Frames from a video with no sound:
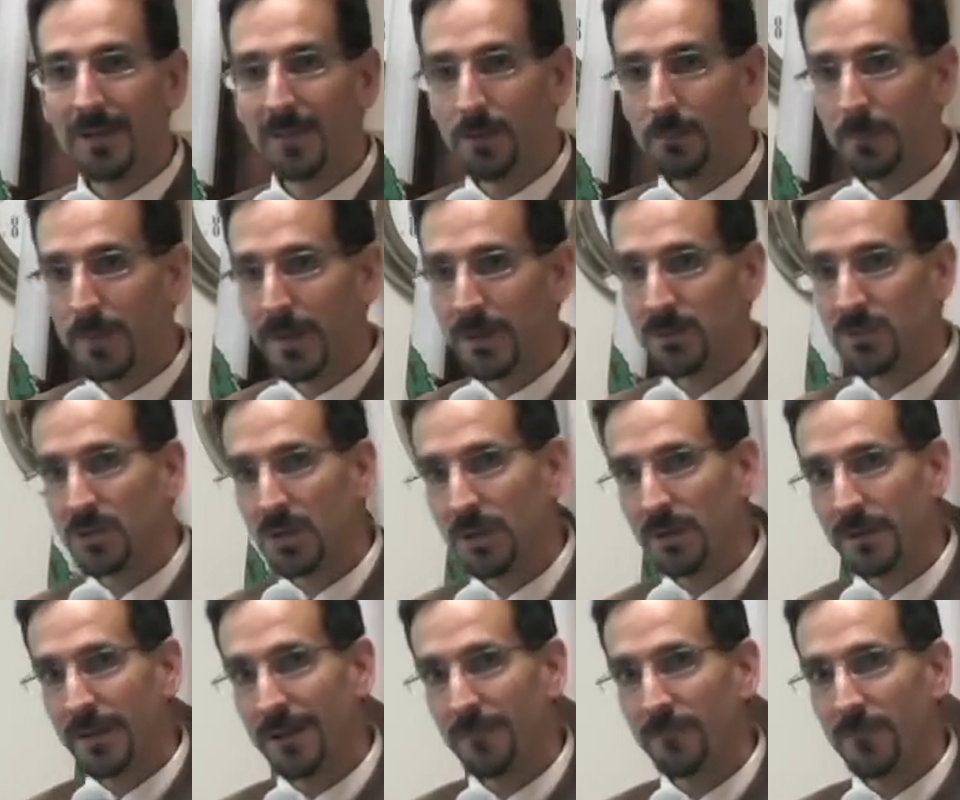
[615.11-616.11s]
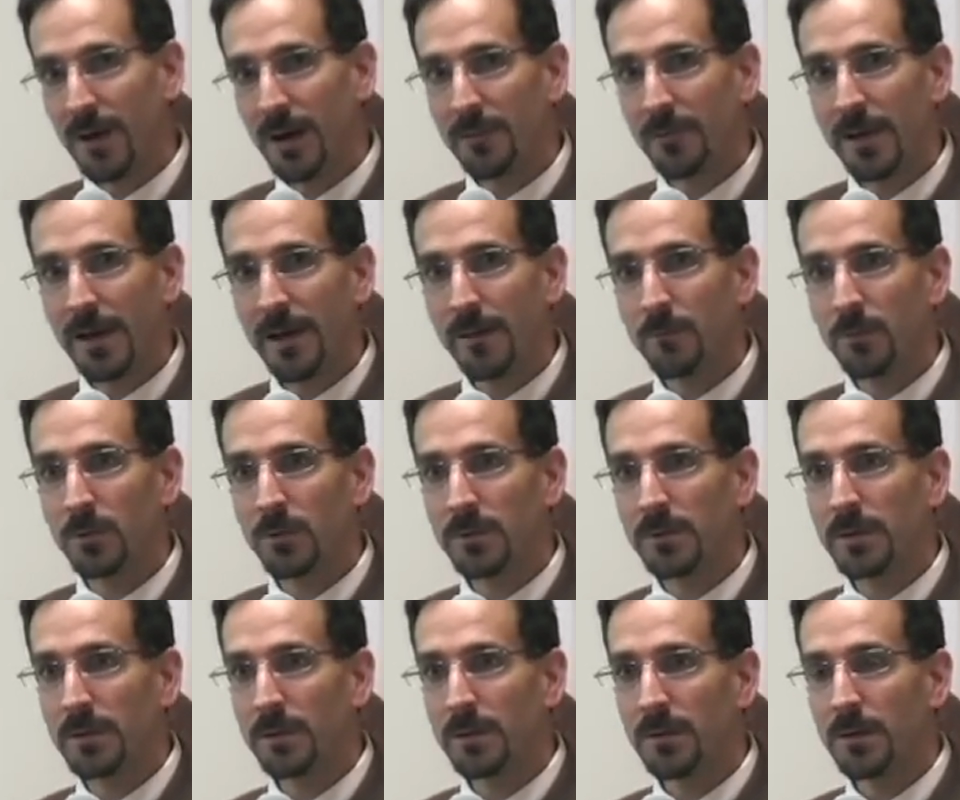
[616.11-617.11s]
The biggest chunk of that five and a half
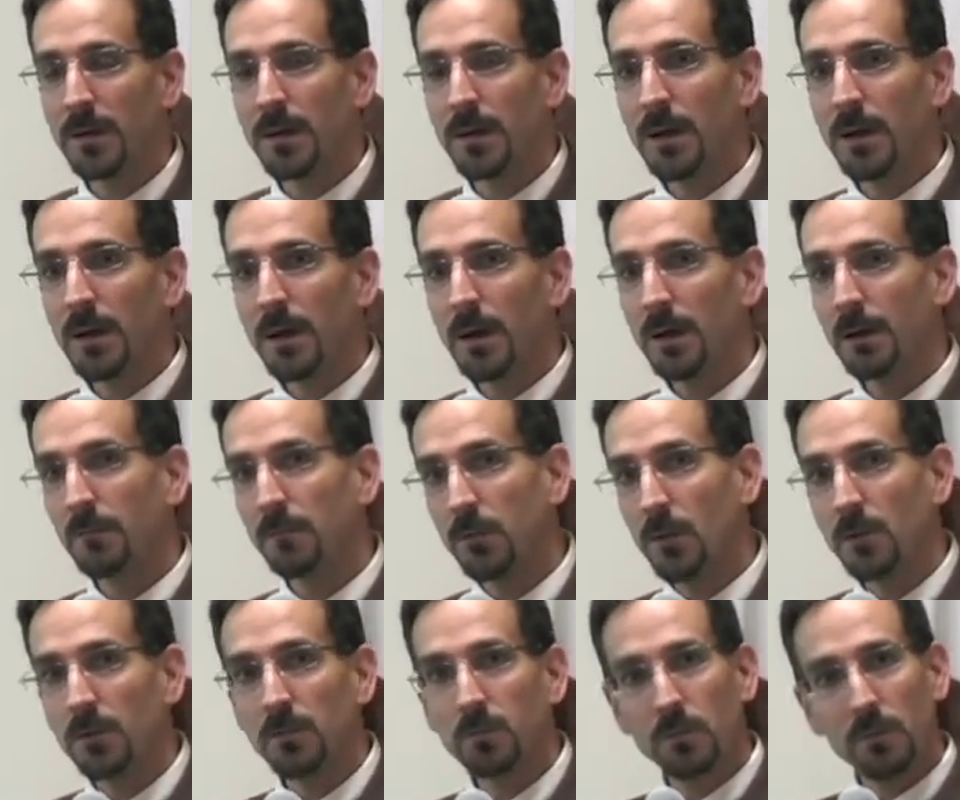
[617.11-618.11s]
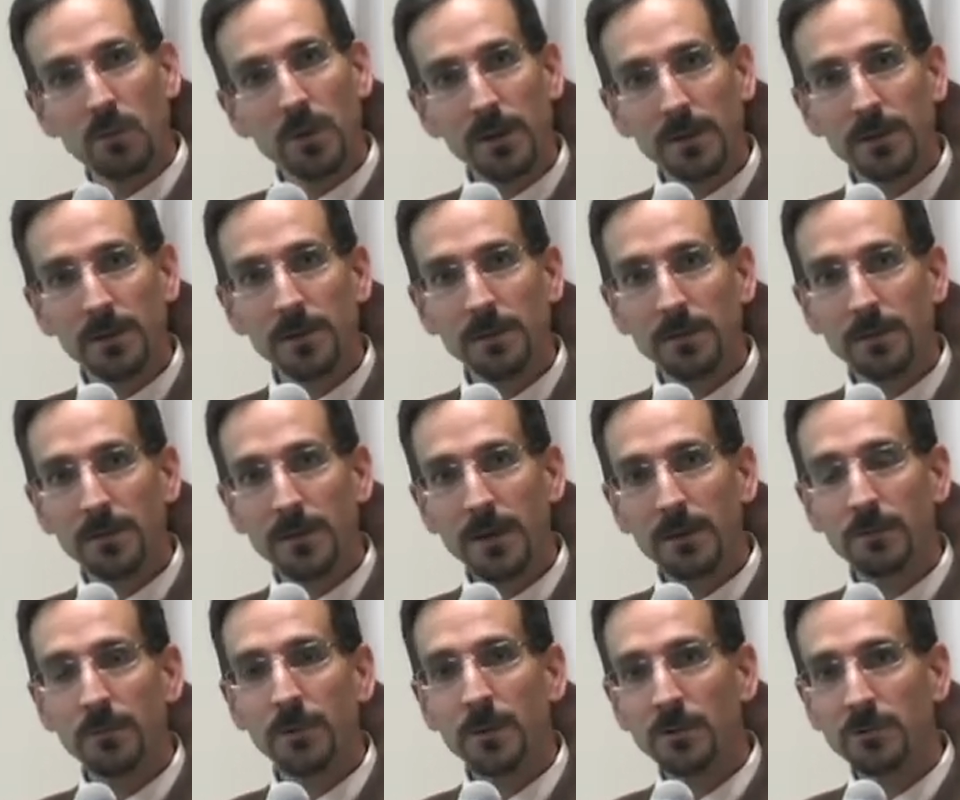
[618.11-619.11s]
percent uh, flows directly to the
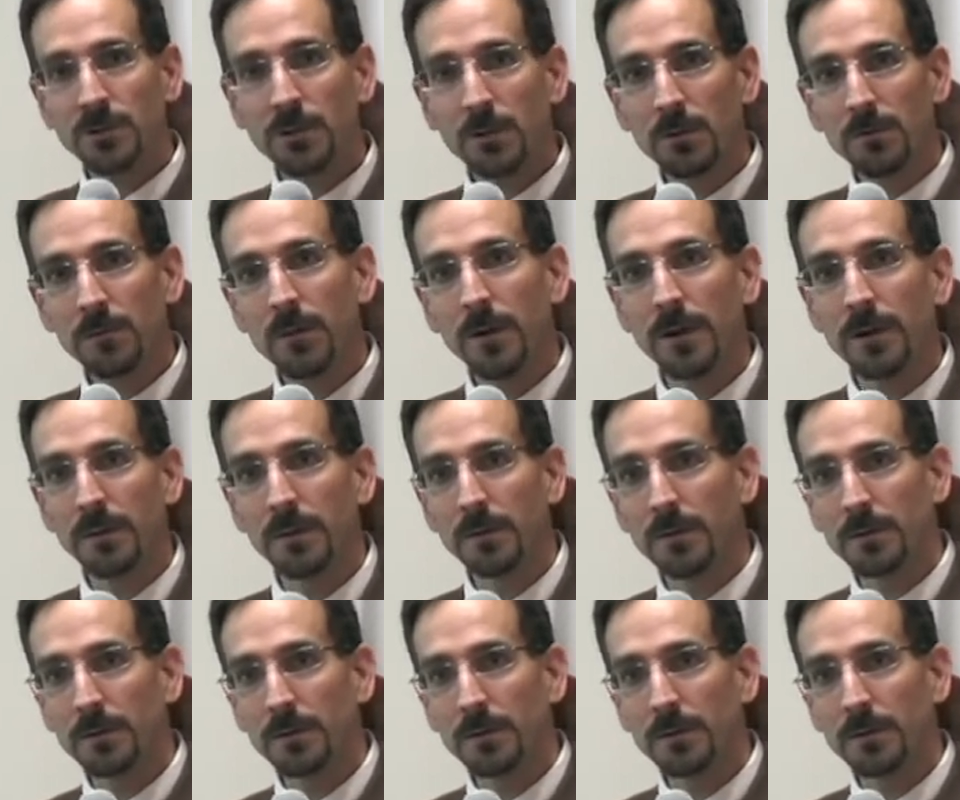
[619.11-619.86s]
state for their general fund.